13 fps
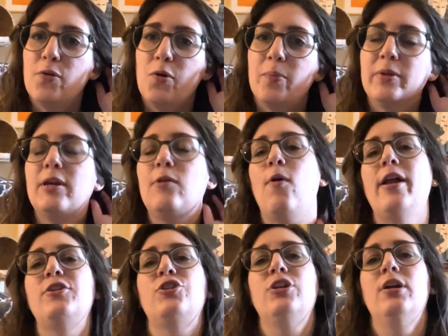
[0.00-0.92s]
normally
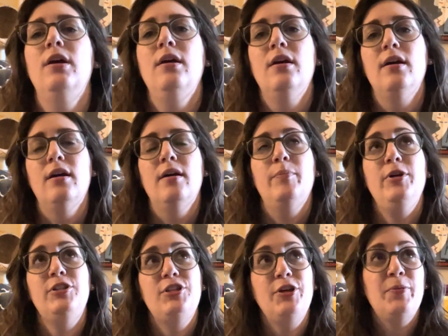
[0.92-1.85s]
watch
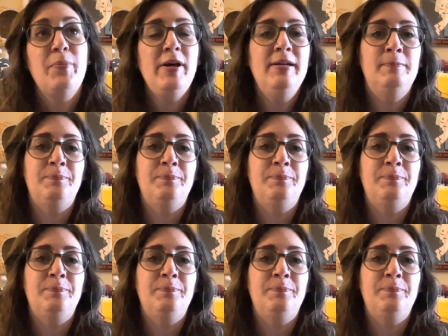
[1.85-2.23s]
BookTube,